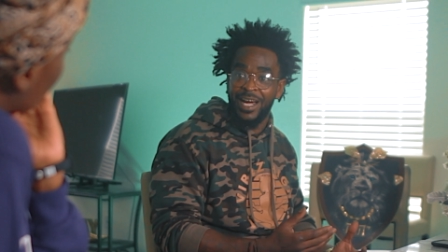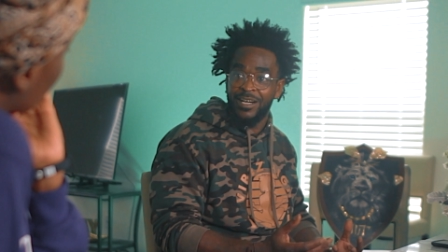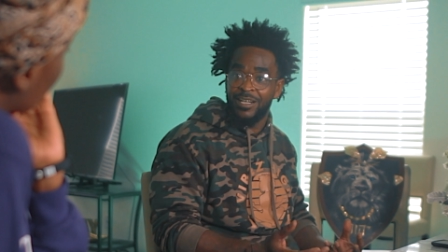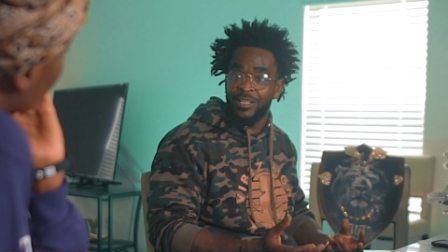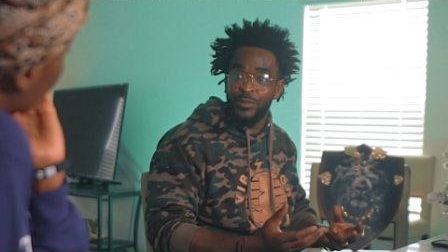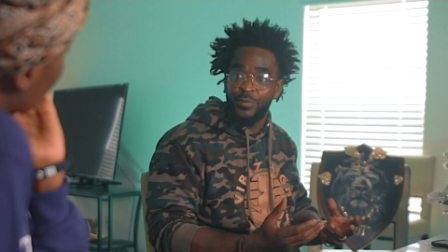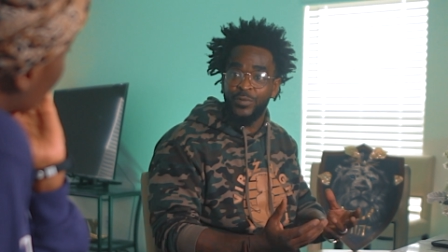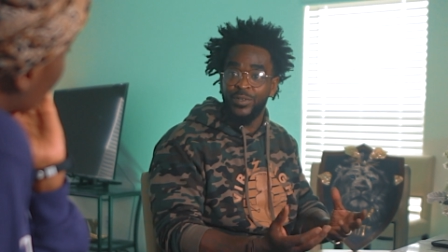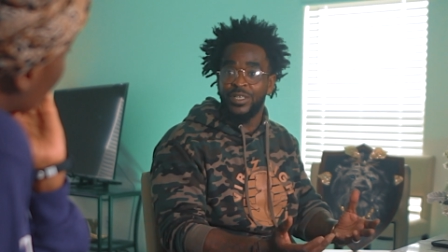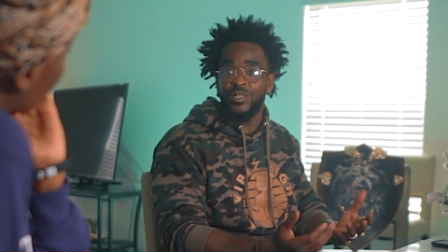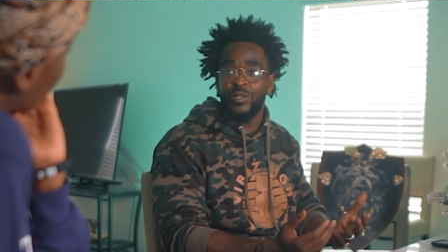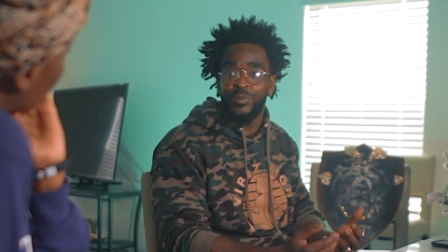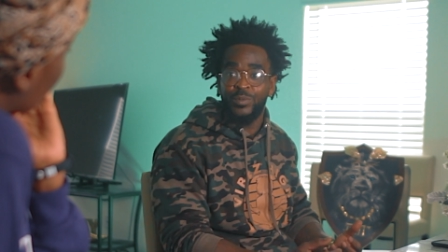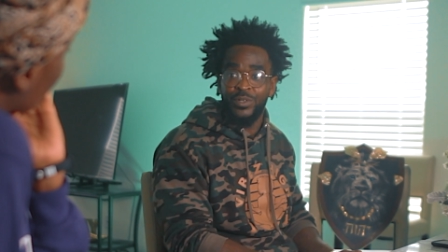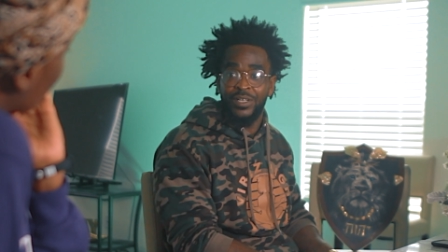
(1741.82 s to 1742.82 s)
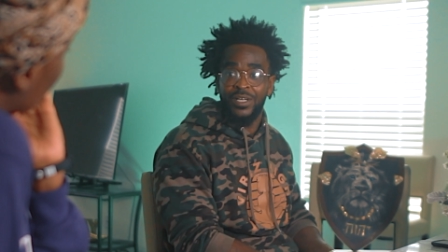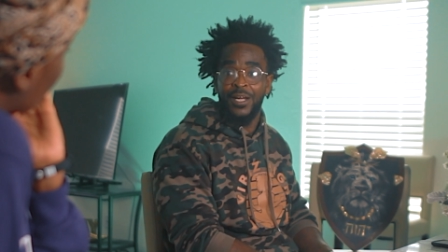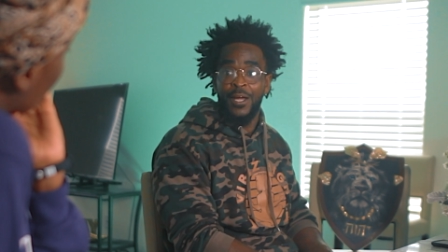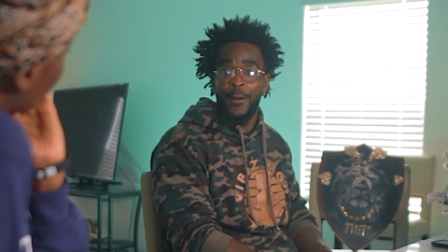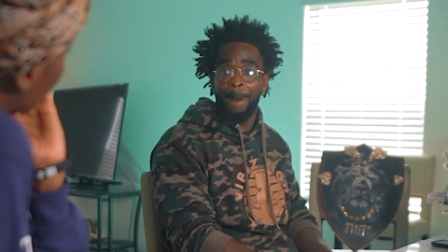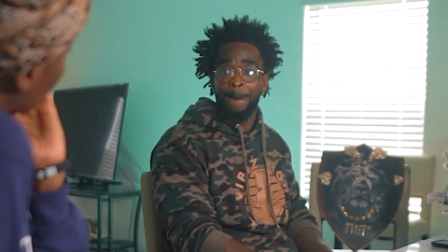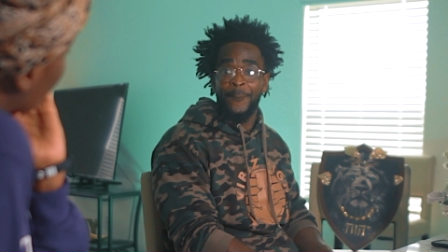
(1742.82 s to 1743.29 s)
how colorful is your book?
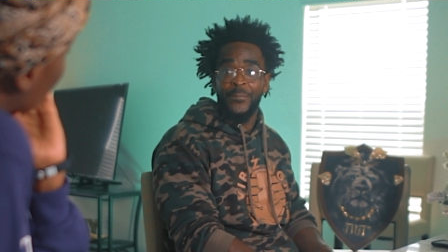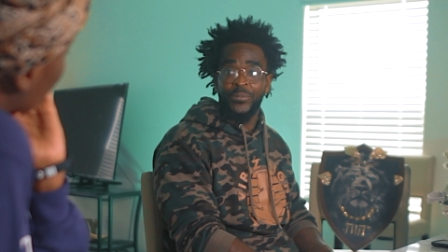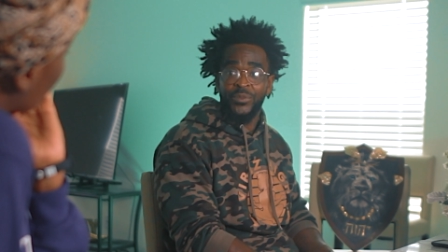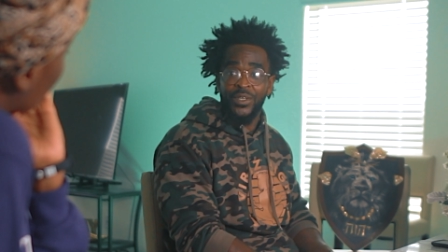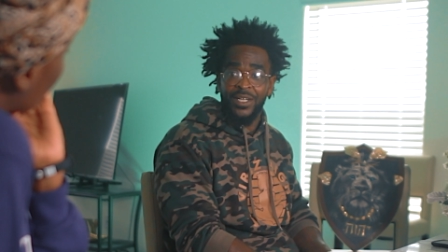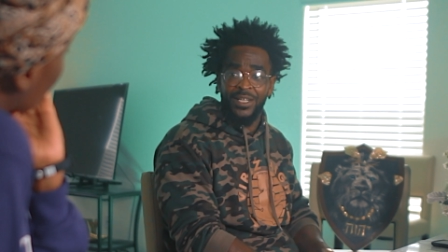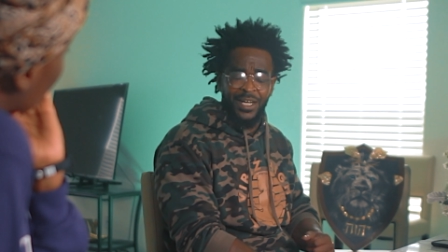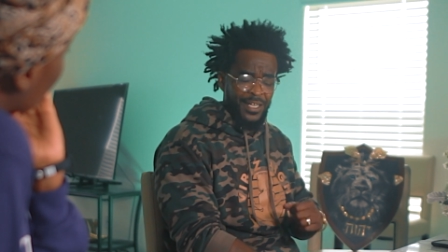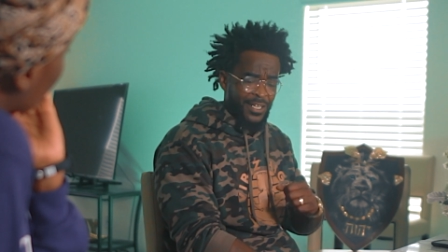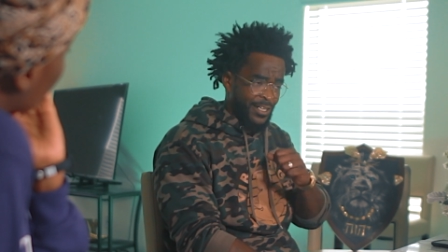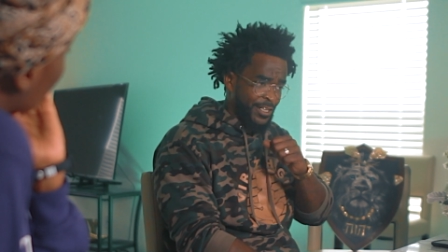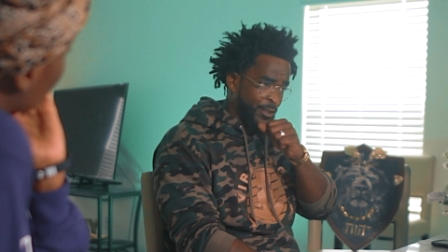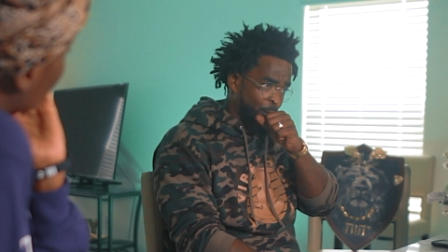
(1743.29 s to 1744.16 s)
Like that.